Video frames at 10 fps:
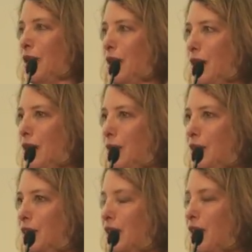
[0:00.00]

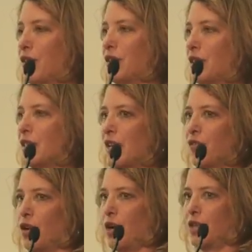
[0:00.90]
He says, ever since
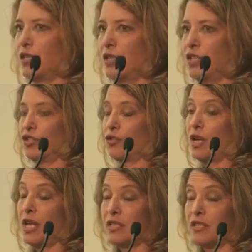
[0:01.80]
they've gone to
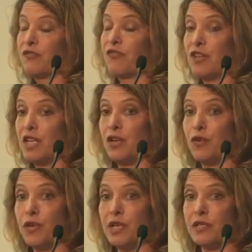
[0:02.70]
trans-free
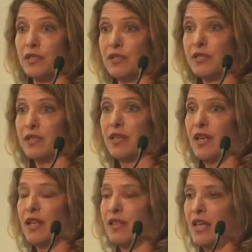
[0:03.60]
oils,
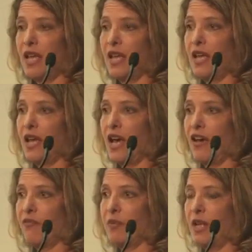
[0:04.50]
they
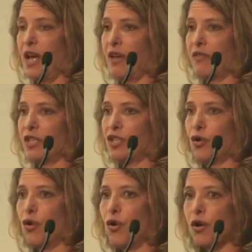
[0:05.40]
have been having these
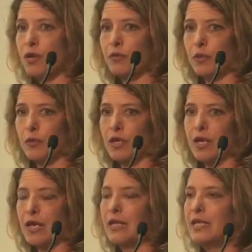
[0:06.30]
horrible
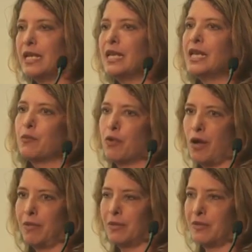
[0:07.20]
cleaning
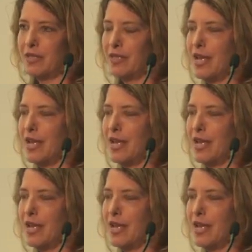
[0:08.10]
problems.